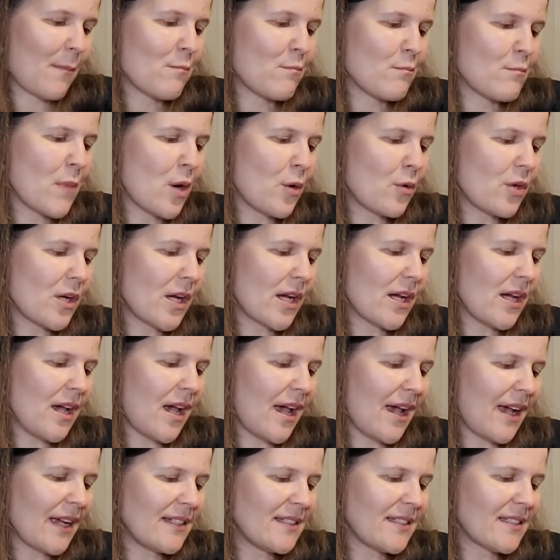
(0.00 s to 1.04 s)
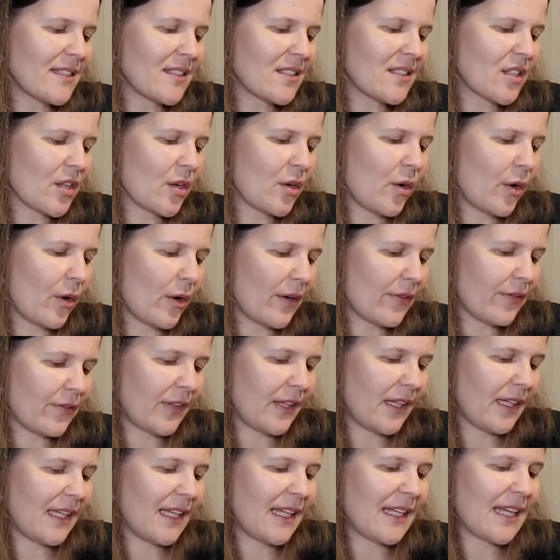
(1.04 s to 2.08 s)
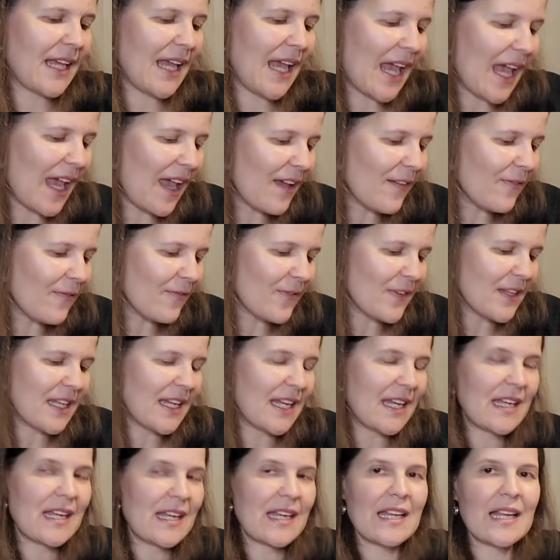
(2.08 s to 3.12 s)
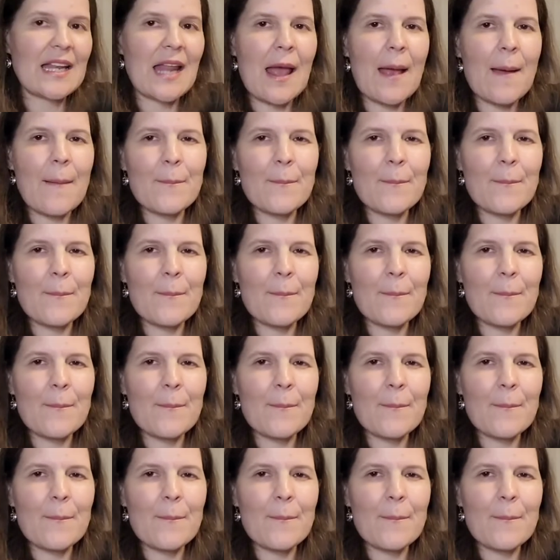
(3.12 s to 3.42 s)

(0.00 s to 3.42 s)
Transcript: Mocha Iced Coffee Caffeinated